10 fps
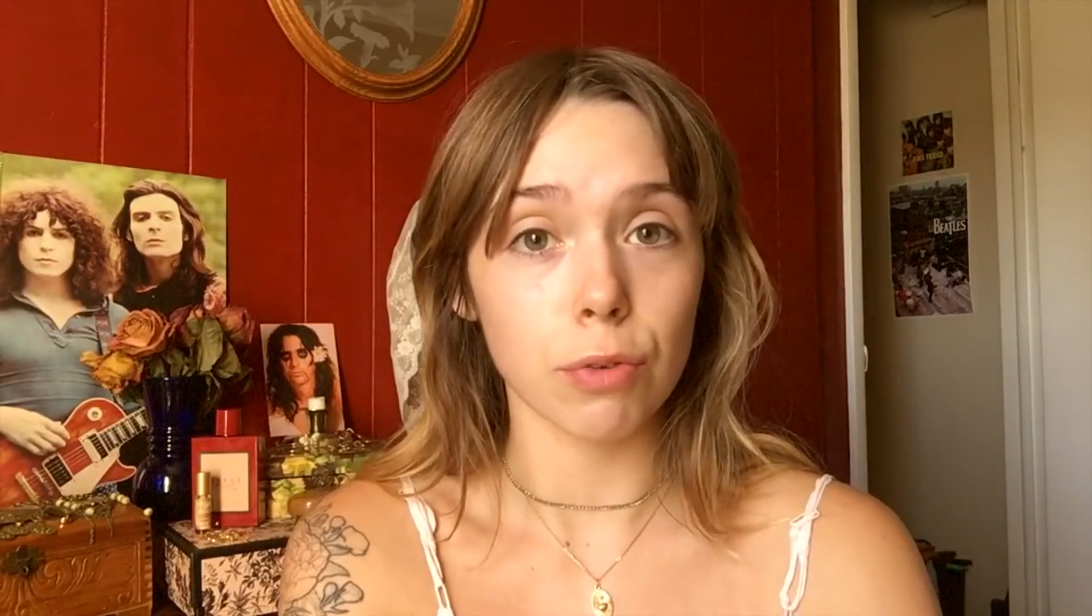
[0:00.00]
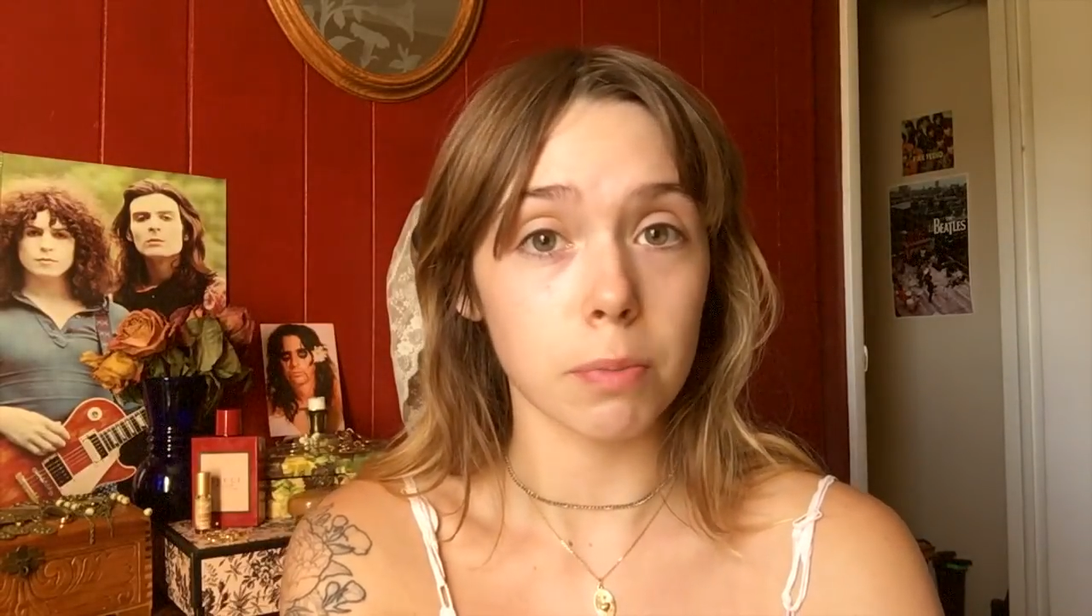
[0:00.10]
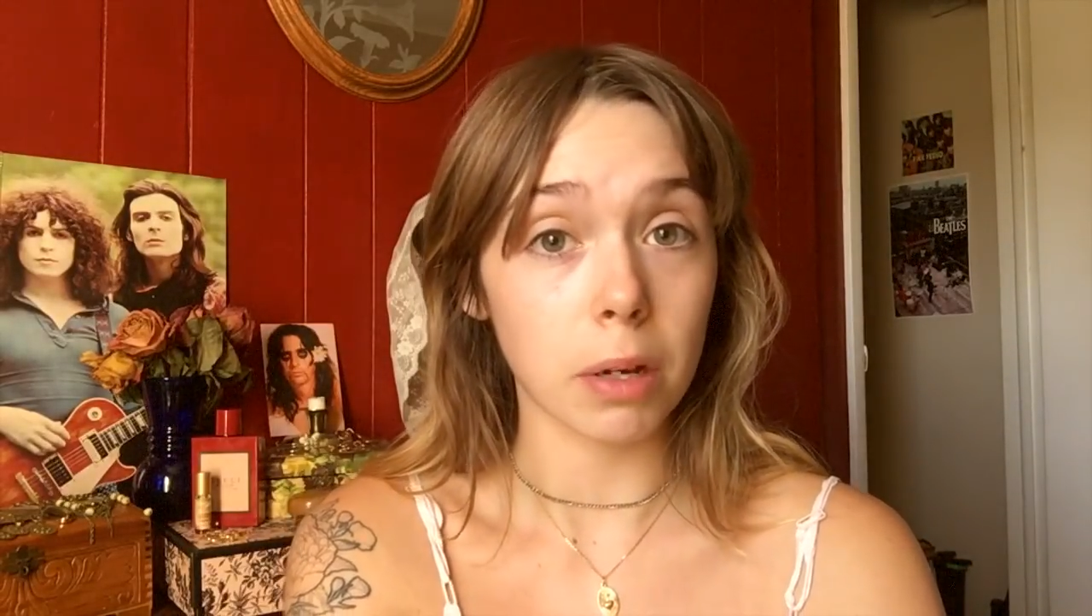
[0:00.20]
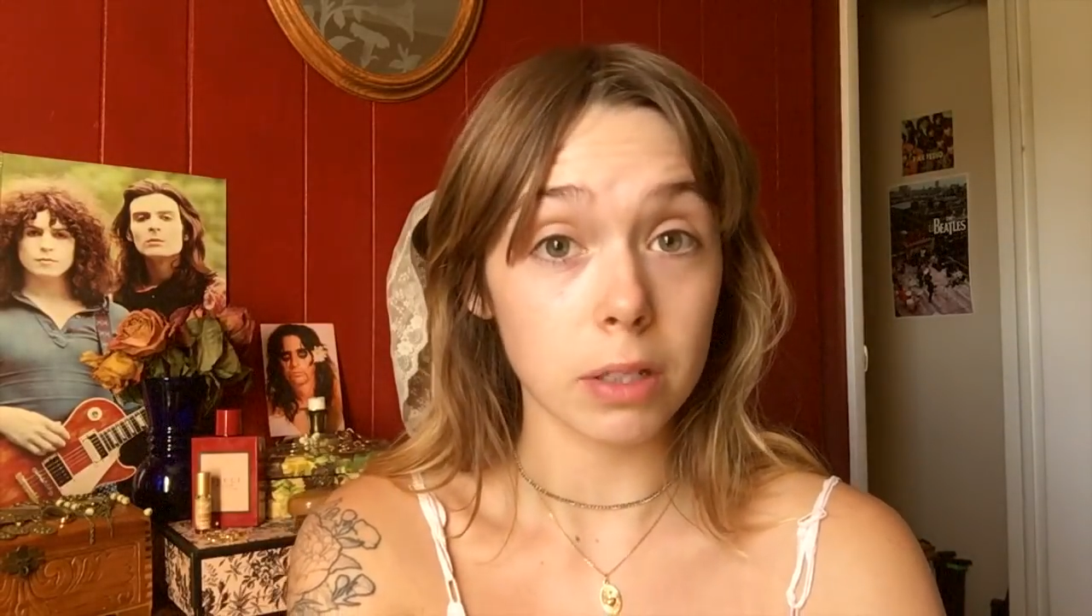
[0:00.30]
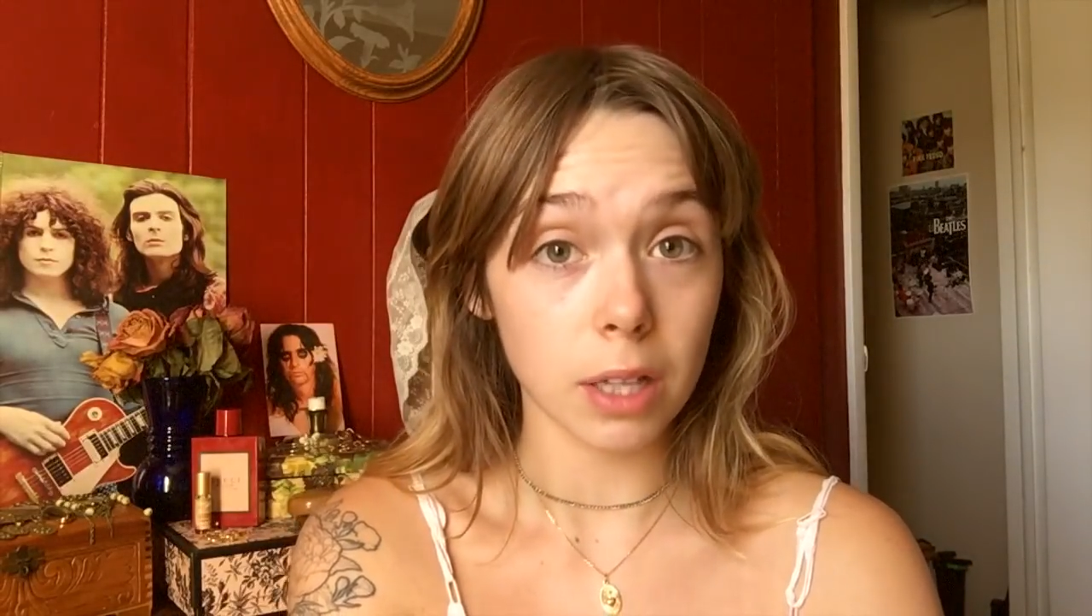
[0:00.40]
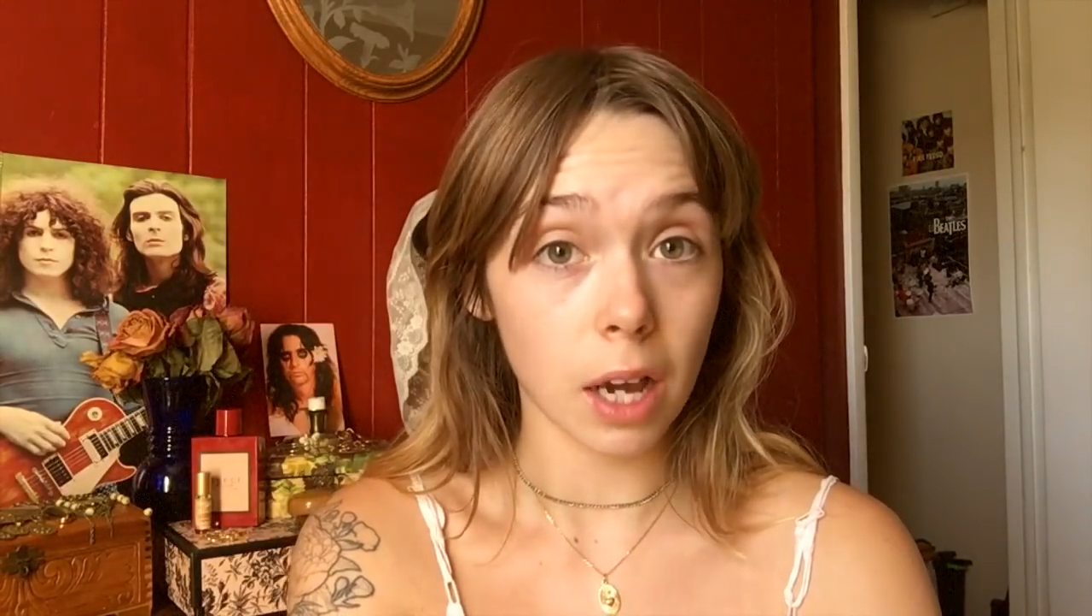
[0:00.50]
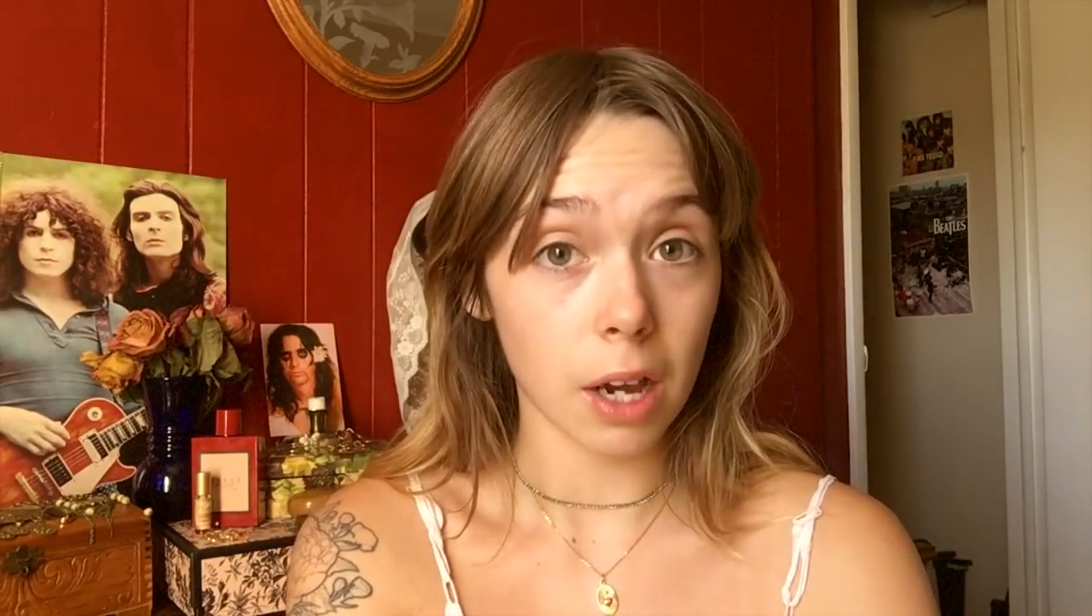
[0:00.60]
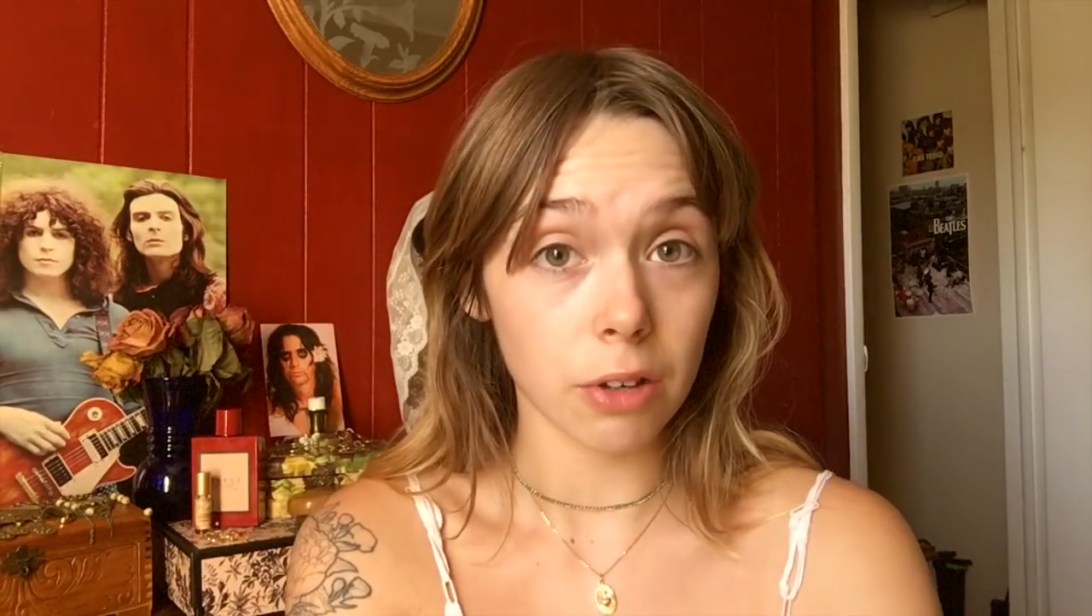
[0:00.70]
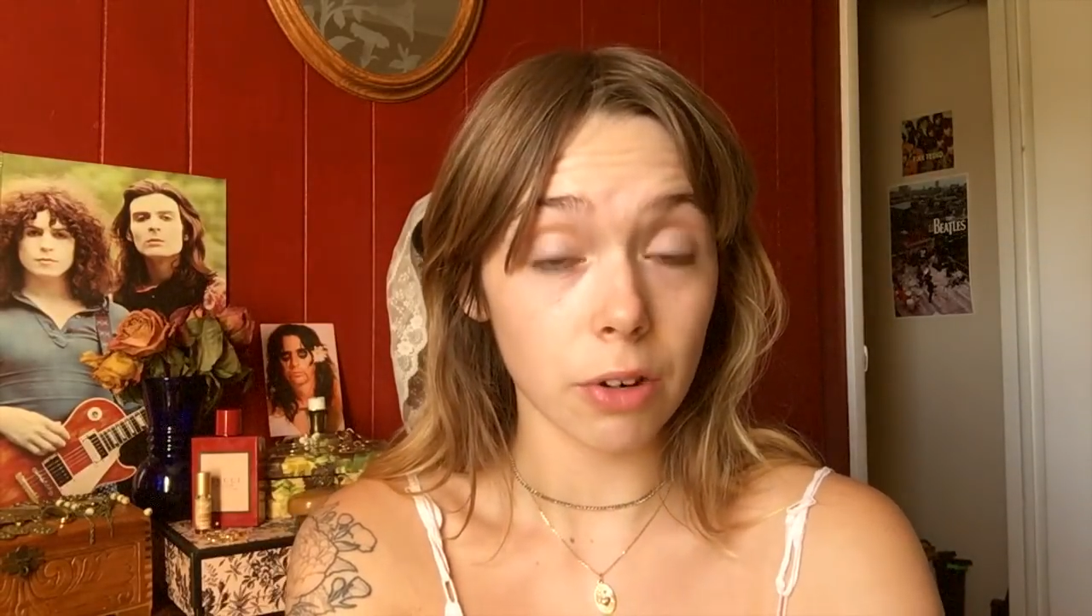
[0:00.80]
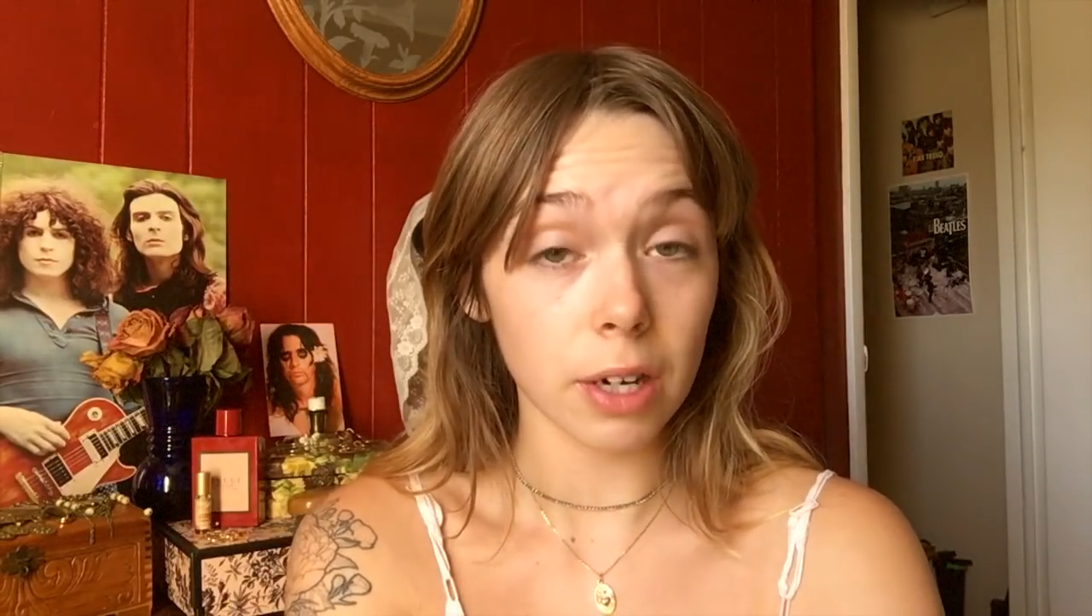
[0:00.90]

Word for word: formaldehyde or